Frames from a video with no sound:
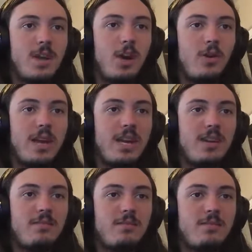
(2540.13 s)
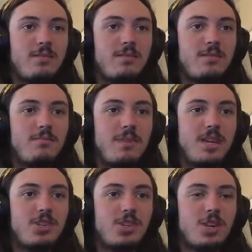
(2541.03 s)
Oh, and he
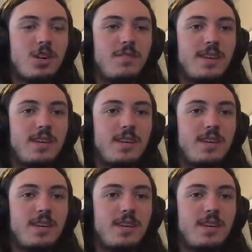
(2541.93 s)
made sure of it.